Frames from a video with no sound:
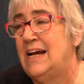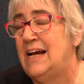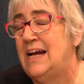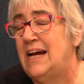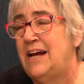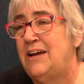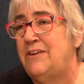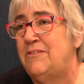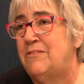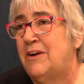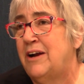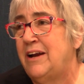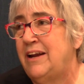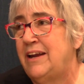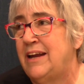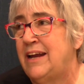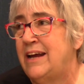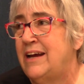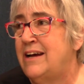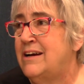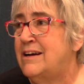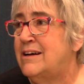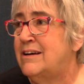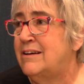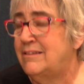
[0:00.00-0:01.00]
And right
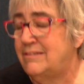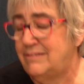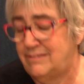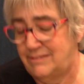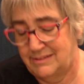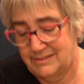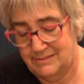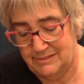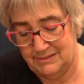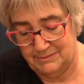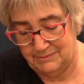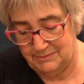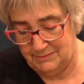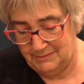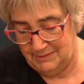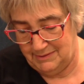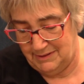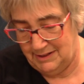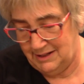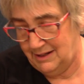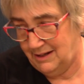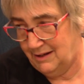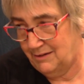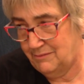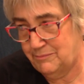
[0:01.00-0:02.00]
now,
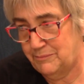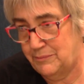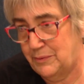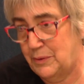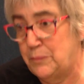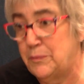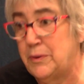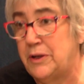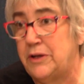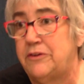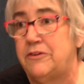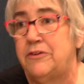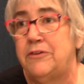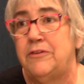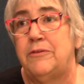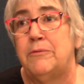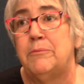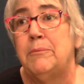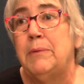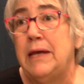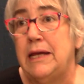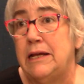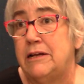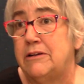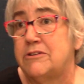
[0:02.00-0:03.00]
we went to the
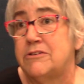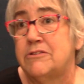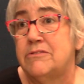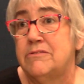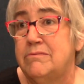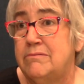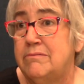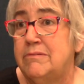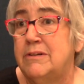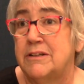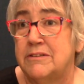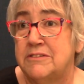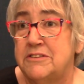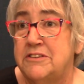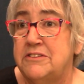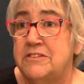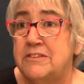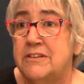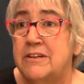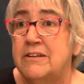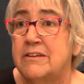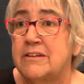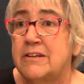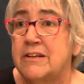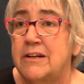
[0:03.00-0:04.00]
beach not too
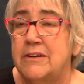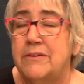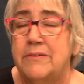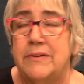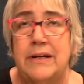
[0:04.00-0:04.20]
long ago,